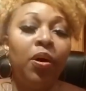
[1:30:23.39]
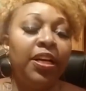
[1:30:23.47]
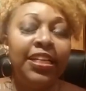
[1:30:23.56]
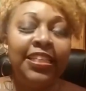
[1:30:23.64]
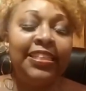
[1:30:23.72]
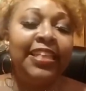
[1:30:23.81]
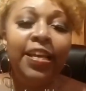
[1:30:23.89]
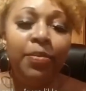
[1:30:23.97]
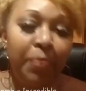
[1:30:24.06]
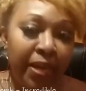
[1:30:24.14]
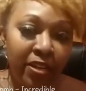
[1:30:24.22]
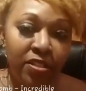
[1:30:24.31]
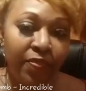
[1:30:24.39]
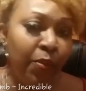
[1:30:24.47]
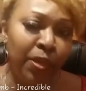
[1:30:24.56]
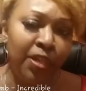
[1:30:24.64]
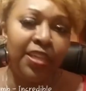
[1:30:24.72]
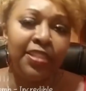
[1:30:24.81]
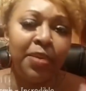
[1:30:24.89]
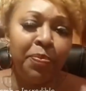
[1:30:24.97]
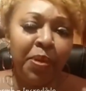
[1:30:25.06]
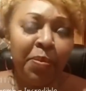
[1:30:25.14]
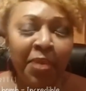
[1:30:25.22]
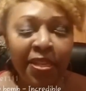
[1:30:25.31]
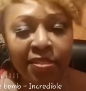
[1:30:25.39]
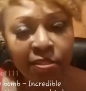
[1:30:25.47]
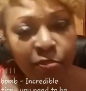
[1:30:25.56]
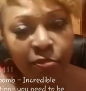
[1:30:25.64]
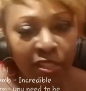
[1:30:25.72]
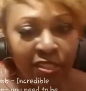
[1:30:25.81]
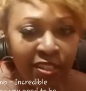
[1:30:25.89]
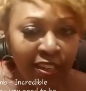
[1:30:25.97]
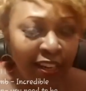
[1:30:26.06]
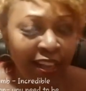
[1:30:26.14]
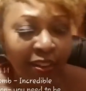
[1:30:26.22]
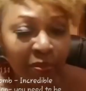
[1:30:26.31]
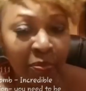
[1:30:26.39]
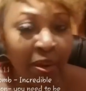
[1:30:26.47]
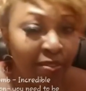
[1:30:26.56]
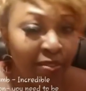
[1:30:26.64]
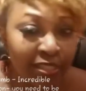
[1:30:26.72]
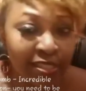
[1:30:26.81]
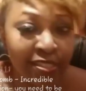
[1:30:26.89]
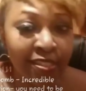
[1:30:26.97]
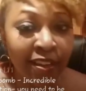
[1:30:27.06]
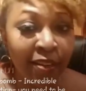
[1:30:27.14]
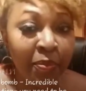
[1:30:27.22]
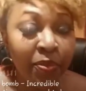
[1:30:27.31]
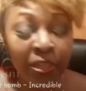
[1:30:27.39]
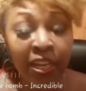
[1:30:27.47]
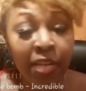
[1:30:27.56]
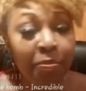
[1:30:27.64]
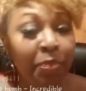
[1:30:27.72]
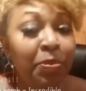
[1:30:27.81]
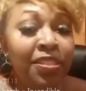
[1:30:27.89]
Are you able to go on a date by yourself? I went on a date by myself yesterday and I had a marvelous time.